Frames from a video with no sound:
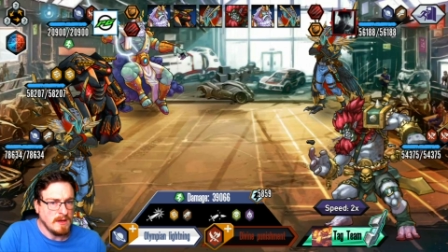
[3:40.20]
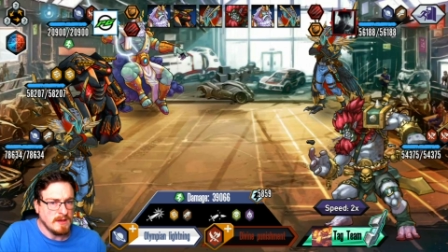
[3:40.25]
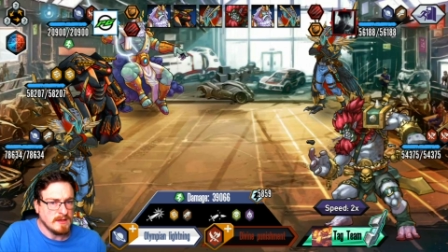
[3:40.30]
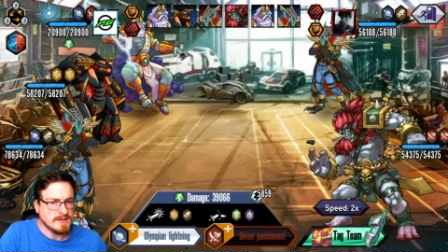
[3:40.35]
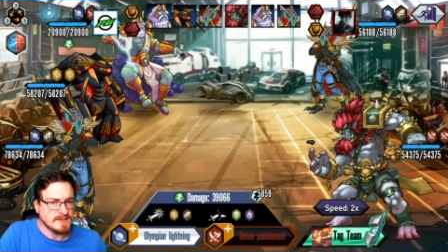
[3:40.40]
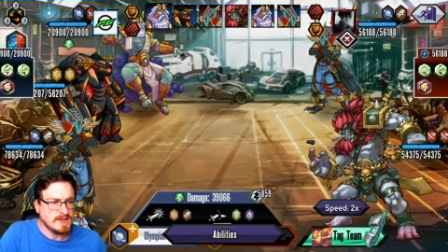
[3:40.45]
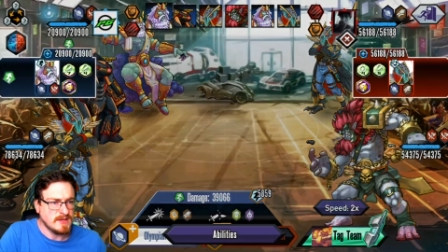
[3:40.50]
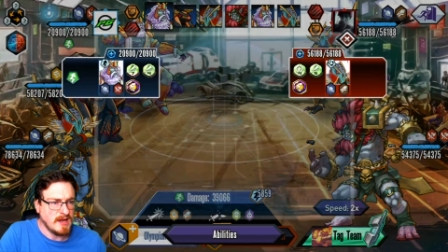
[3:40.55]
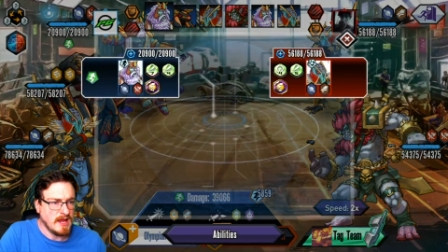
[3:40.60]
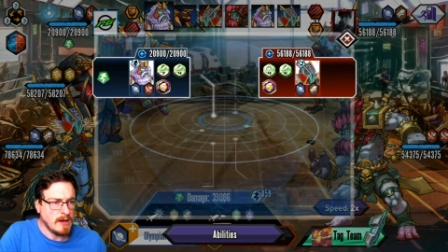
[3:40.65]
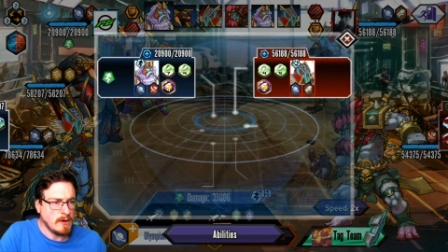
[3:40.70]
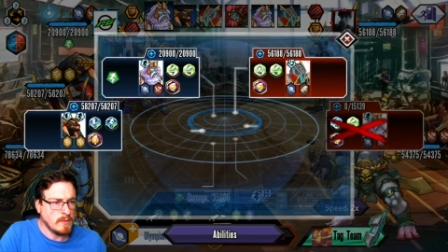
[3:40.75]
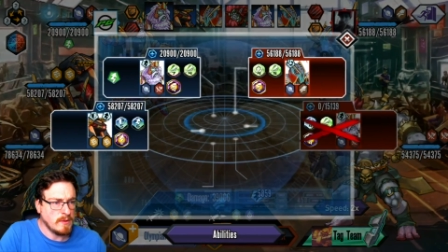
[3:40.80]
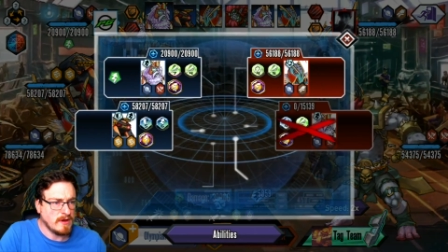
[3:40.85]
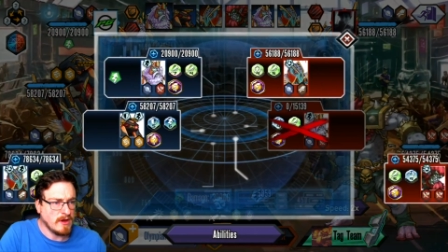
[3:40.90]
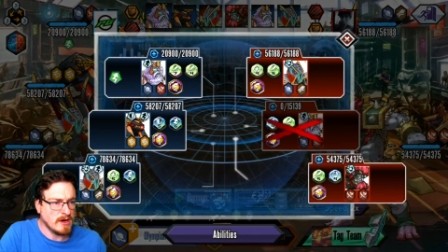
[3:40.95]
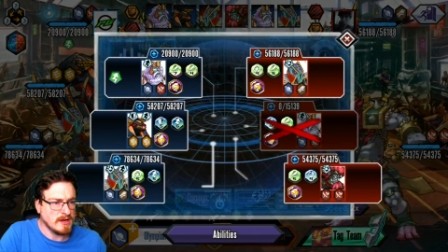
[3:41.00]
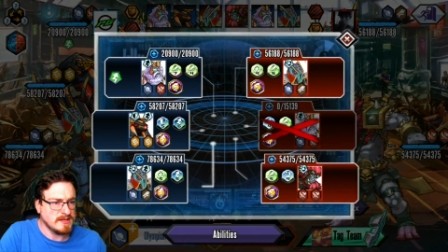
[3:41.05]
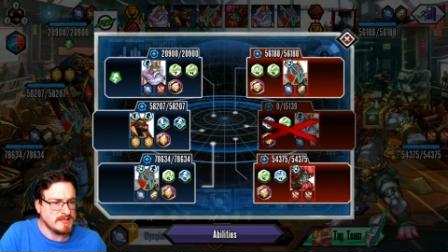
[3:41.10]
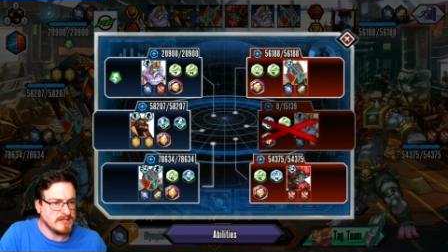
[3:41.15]
So now we have
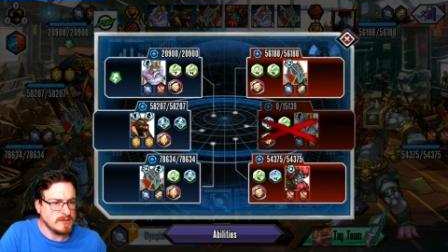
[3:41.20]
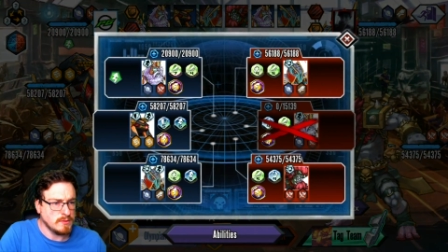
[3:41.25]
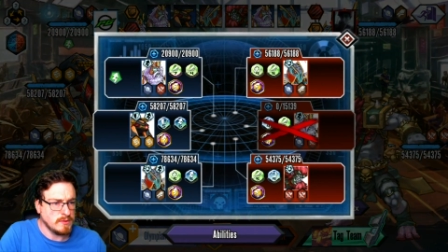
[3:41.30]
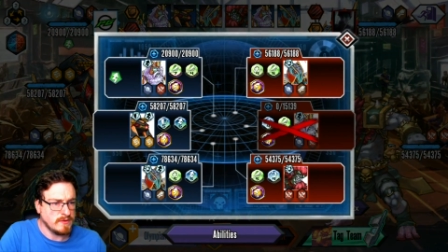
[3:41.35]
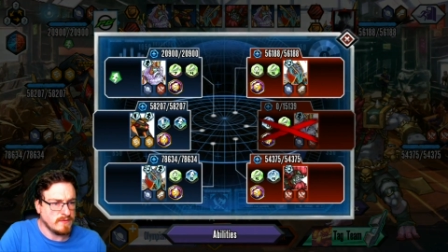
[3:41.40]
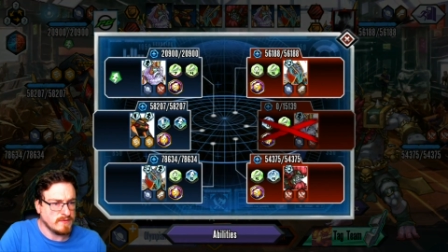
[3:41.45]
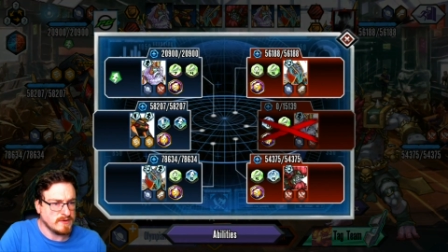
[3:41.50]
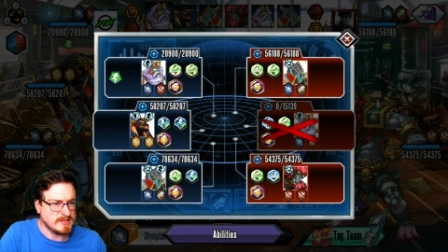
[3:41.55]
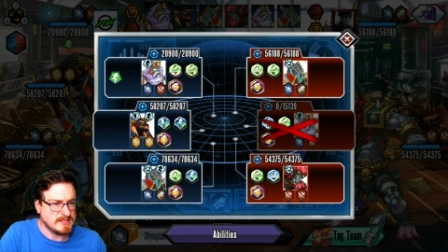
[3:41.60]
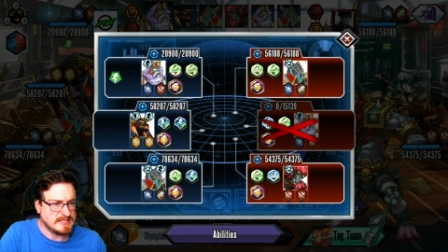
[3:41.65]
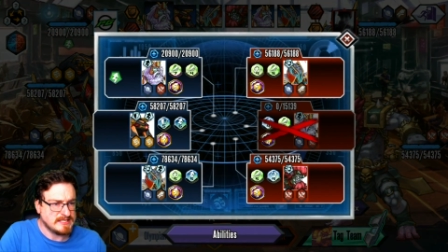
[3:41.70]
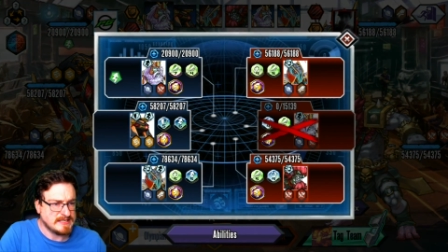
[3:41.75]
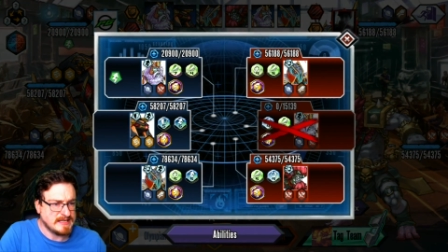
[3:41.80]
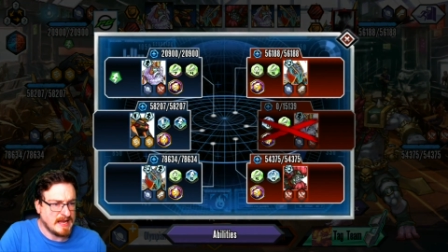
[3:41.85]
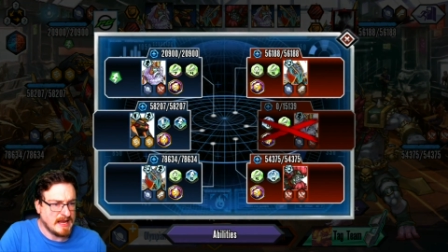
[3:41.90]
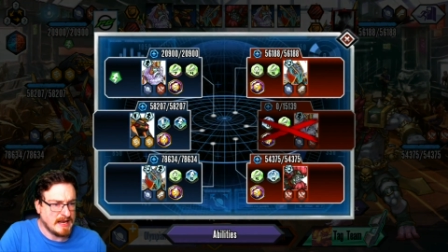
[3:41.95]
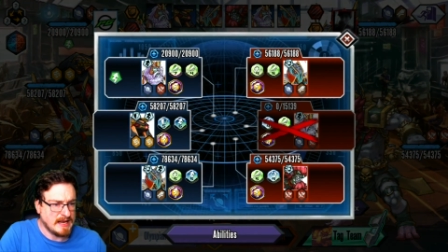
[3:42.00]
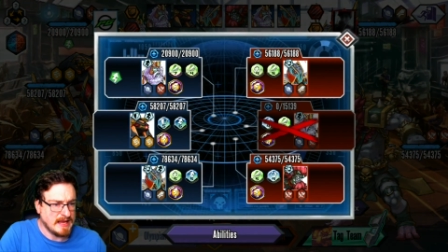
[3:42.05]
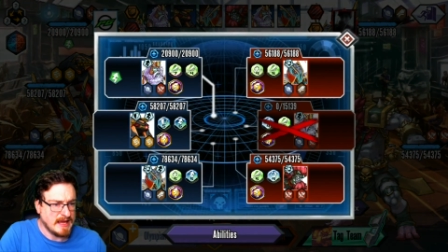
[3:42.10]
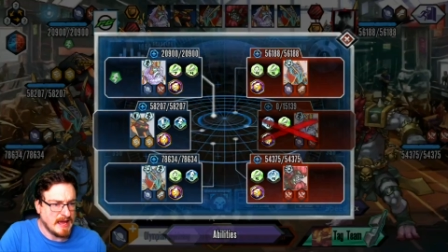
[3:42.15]
got to deal with
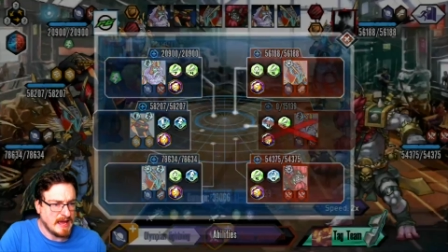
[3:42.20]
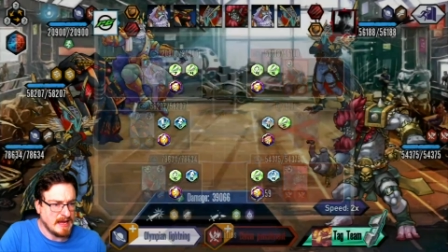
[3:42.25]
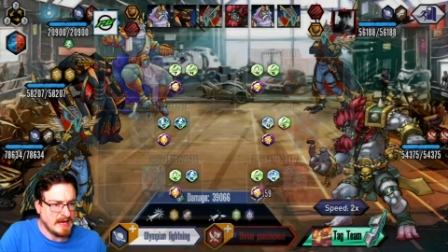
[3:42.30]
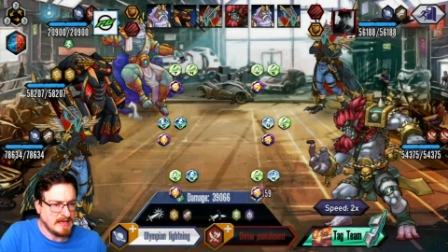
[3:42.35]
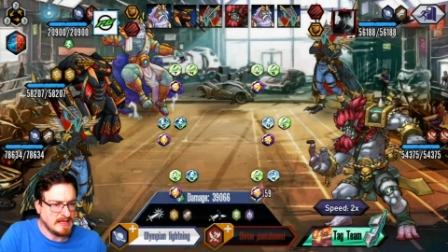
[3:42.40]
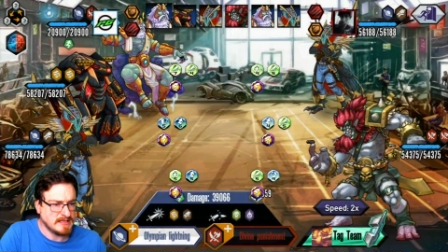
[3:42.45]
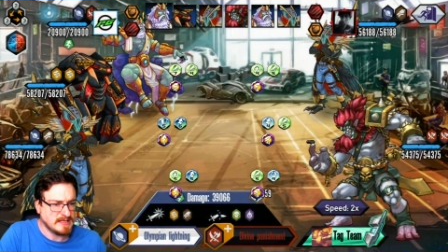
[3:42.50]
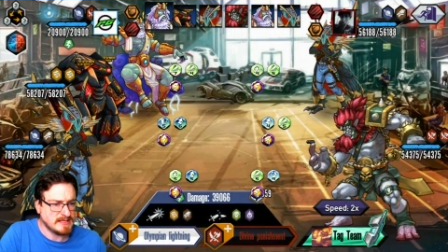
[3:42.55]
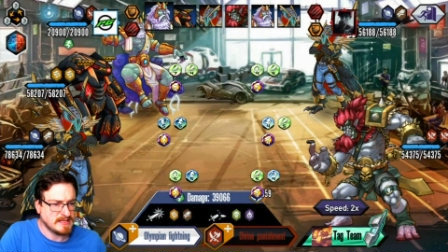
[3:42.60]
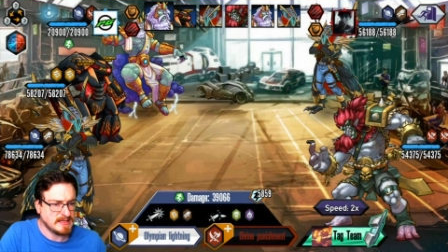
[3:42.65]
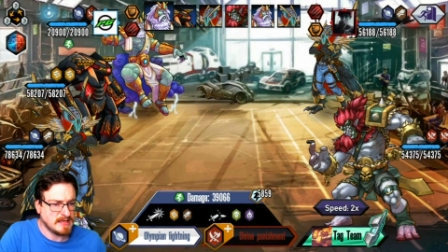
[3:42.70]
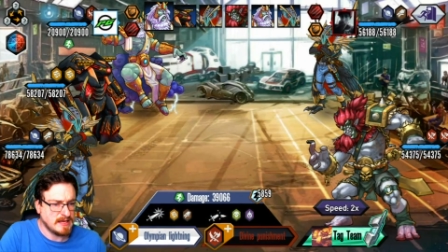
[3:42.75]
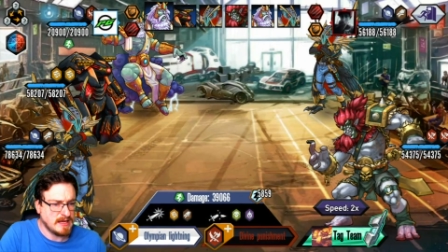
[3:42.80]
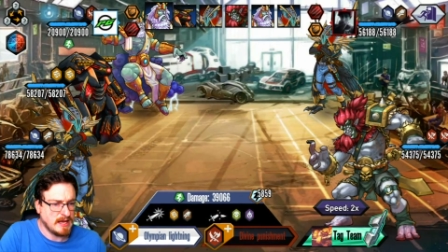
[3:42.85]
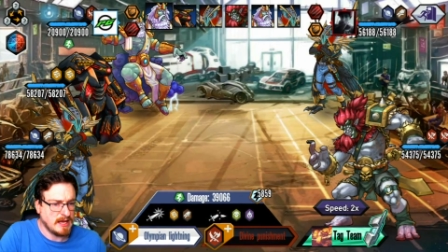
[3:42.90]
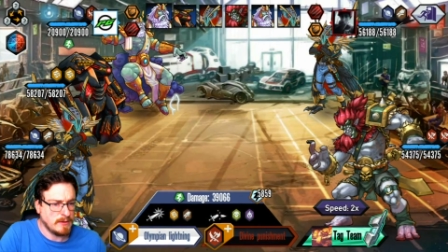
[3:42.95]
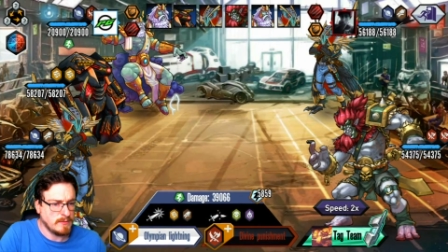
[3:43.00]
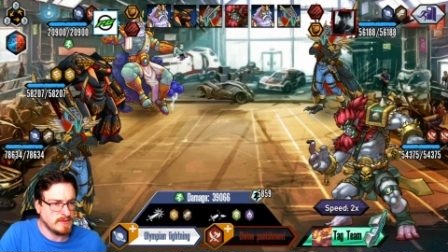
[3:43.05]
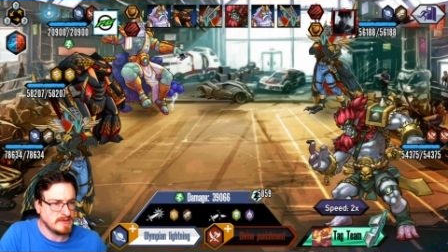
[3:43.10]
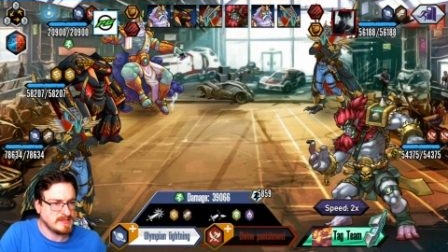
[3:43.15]
Retaliate.
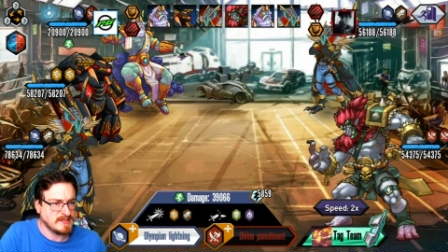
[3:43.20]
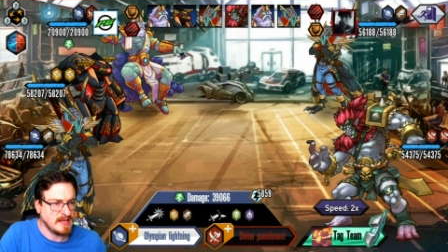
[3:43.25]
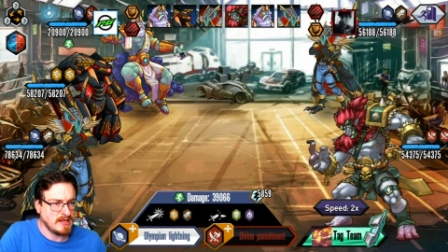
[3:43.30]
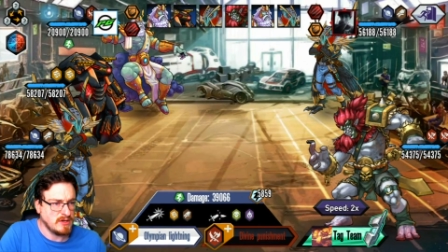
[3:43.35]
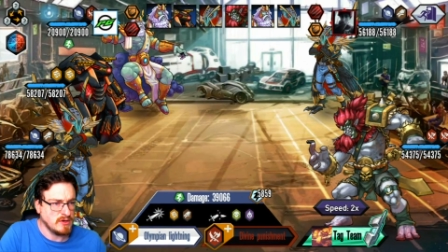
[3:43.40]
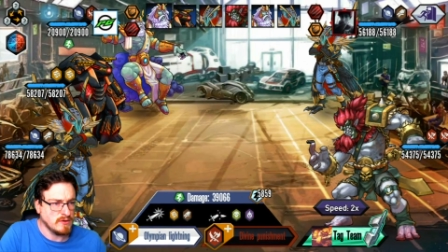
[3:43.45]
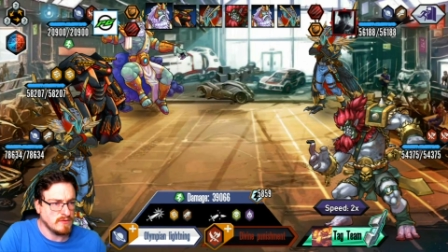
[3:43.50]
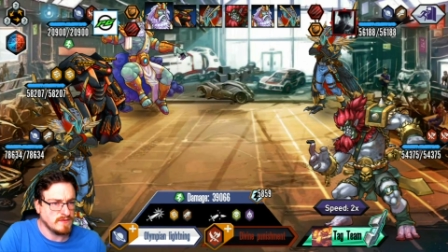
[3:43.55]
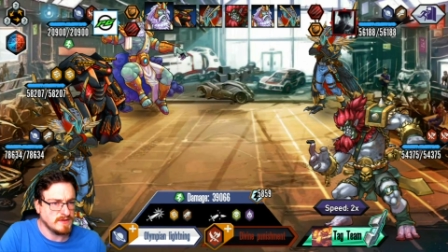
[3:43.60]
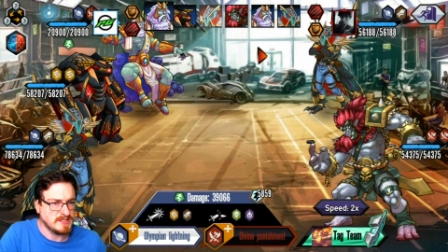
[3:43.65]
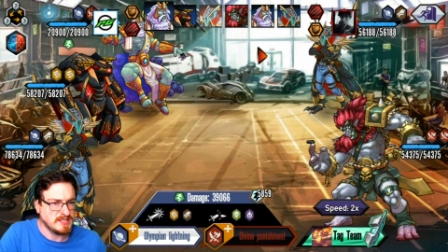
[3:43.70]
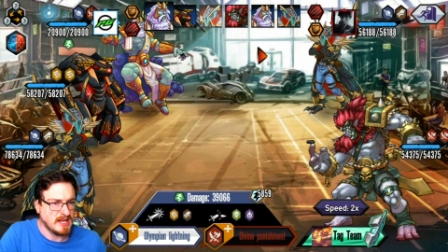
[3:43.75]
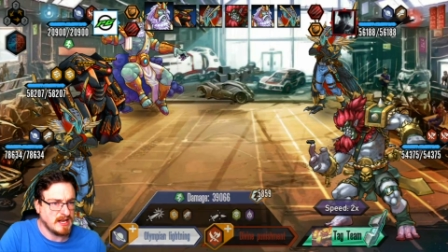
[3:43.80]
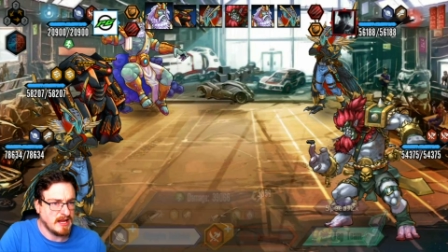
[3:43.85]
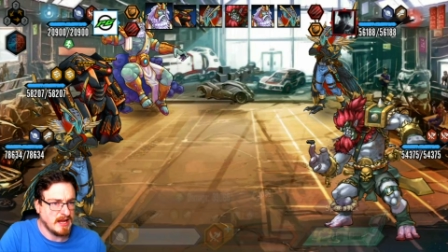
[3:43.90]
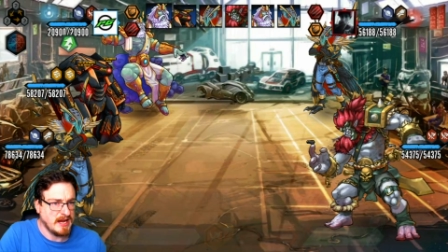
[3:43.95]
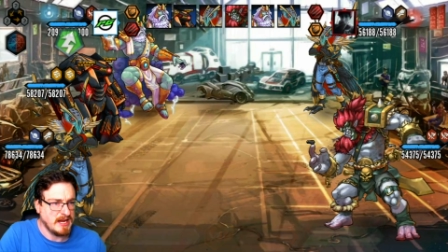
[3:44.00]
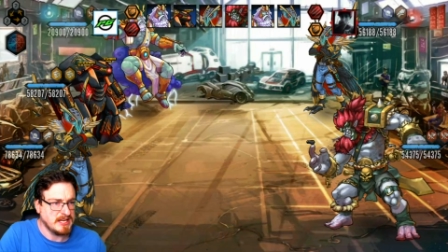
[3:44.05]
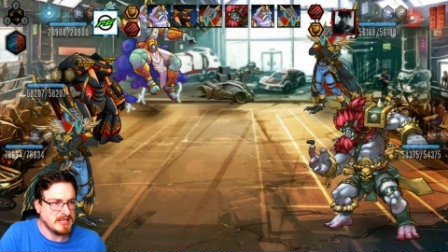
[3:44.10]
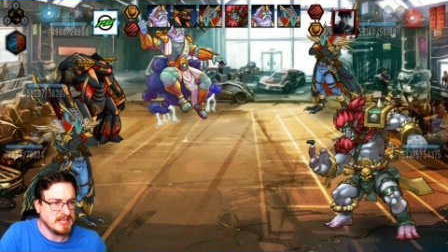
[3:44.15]
I would say your
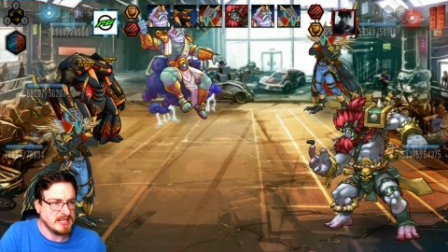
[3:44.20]
Retaliate